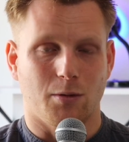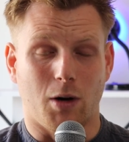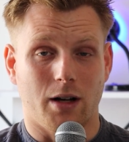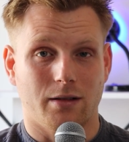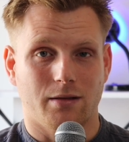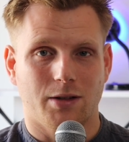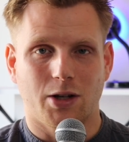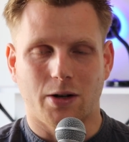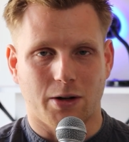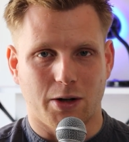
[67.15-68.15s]
1,
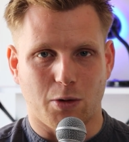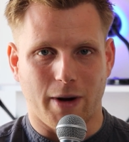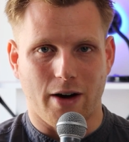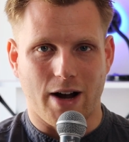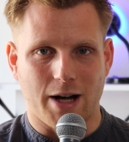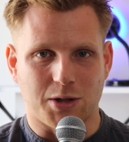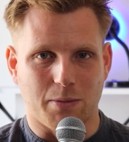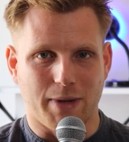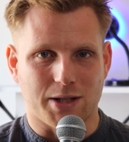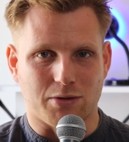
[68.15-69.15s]
you're not going to wear out
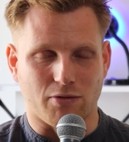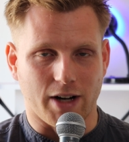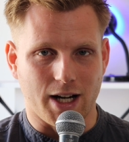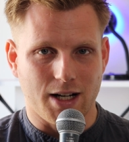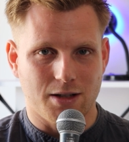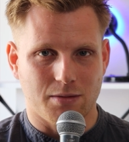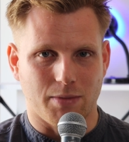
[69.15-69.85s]
your best reed